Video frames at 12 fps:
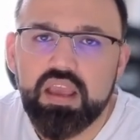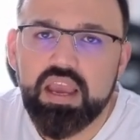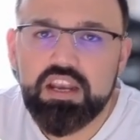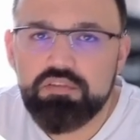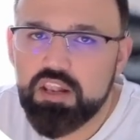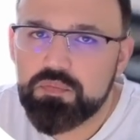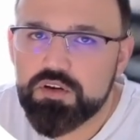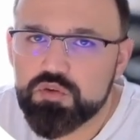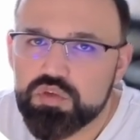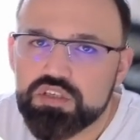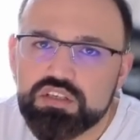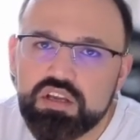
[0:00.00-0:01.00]
and developers
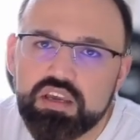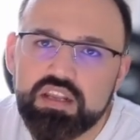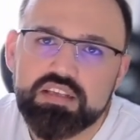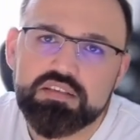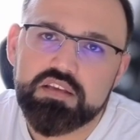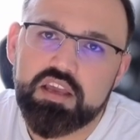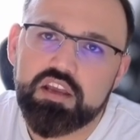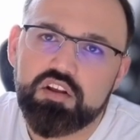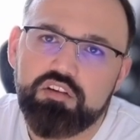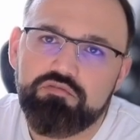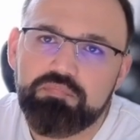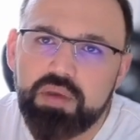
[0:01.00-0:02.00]
were stuck in a
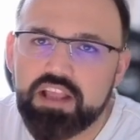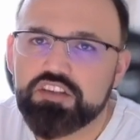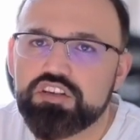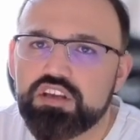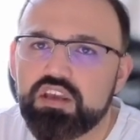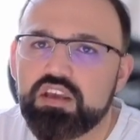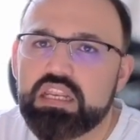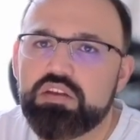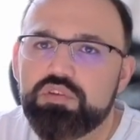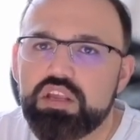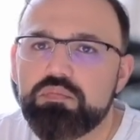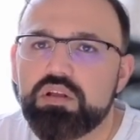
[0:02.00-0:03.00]
cycle of patching
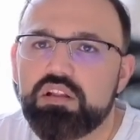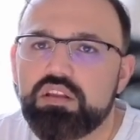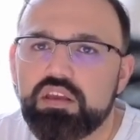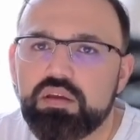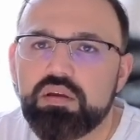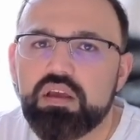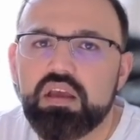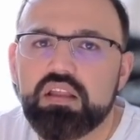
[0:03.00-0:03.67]
and rebuilding.